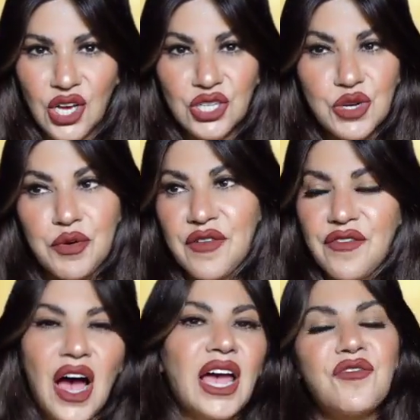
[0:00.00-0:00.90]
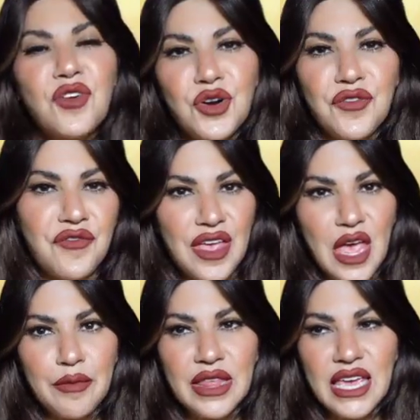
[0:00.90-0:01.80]
to provide for your
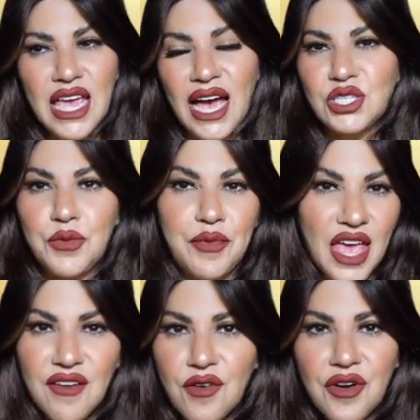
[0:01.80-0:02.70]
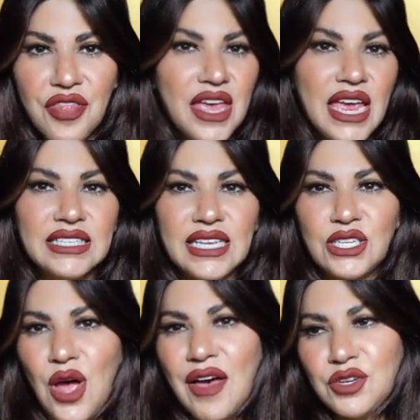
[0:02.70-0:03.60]
family and to pay for things and
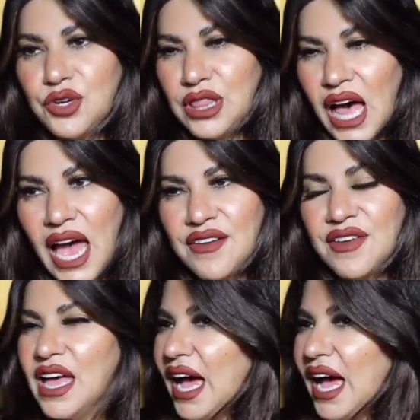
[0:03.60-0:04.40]
to have a good life